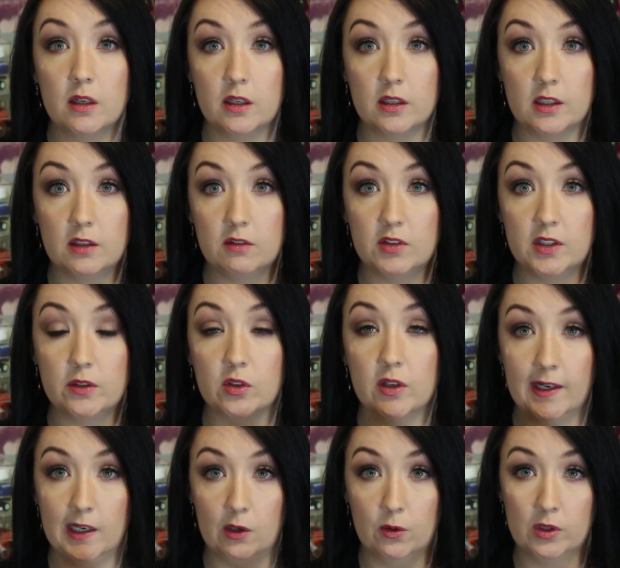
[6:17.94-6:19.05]
It gives you the
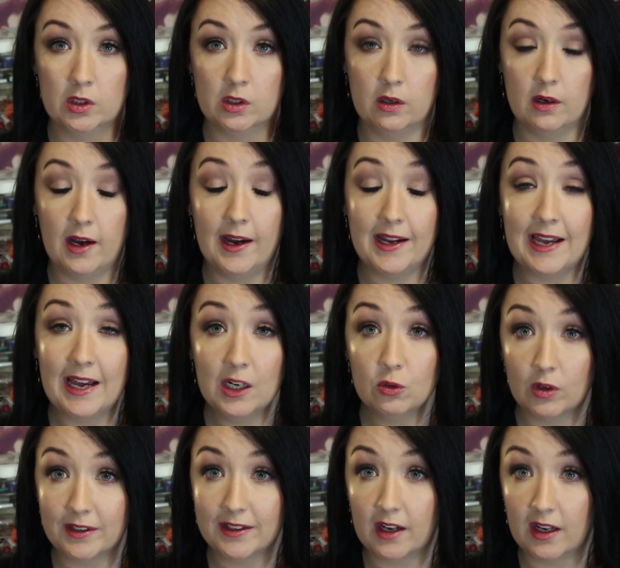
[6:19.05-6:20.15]

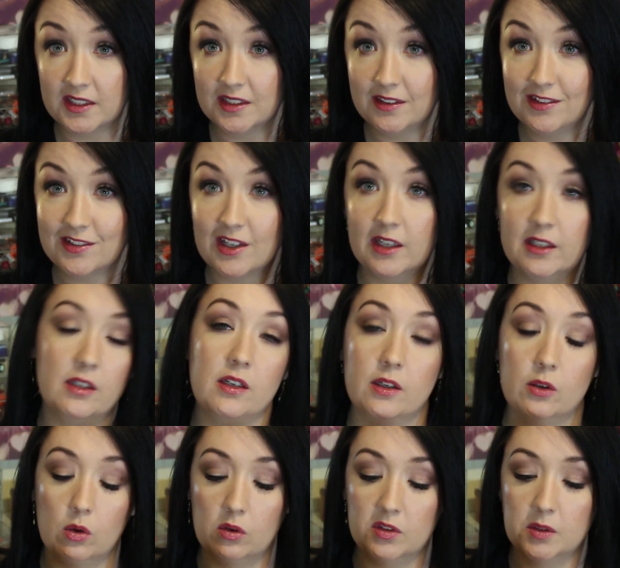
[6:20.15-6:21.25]
hyaluronic acid, and
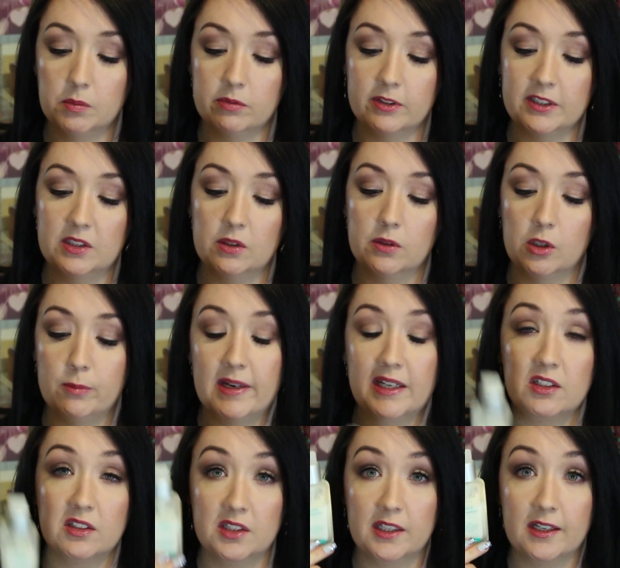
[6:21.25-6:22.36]
it also provides other
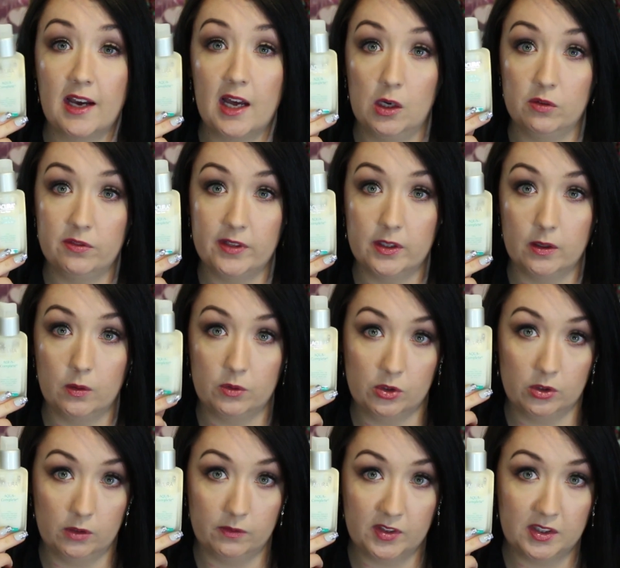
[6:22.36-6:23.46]
humectants like aloe vera, which
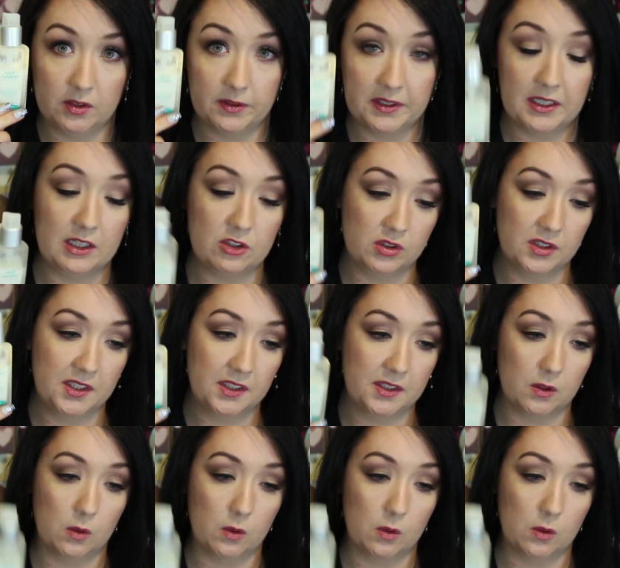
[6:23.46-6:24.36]
are lovely soothing agents.